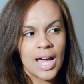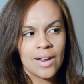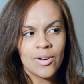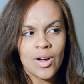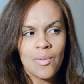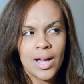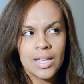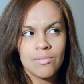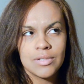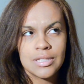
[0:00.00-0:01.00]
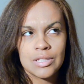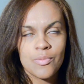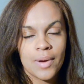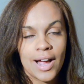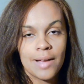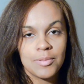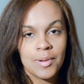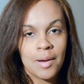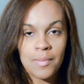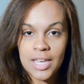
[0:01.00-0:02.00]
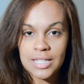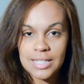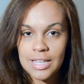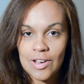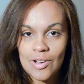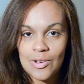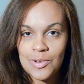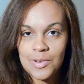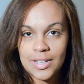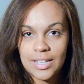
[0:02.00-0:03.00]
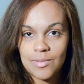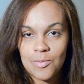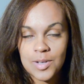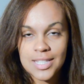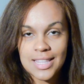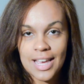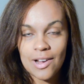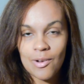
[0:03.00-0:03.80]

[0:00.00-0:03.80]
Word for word: I don't know why he was super hyped about Mase though. Wasn't that